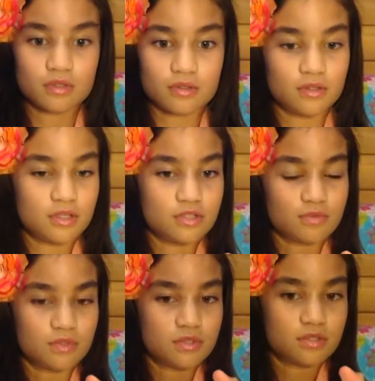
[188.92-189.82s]
And this
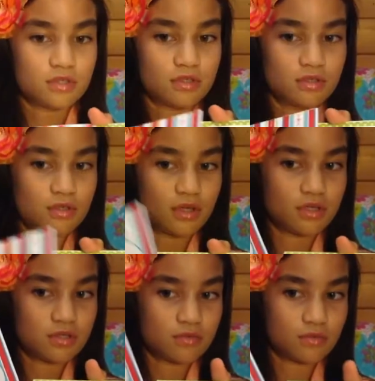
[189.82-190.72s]
one's a
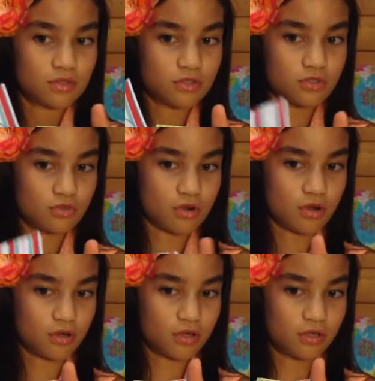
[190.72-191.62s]
nice one to draw
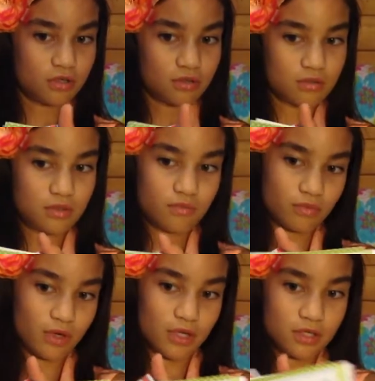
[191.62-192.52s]
on and
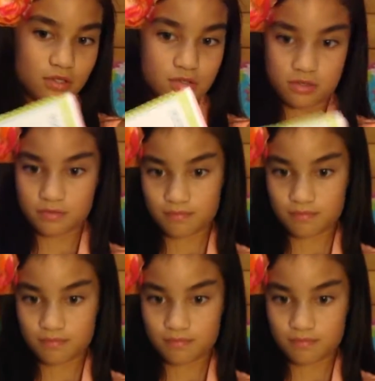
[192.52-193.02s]
write.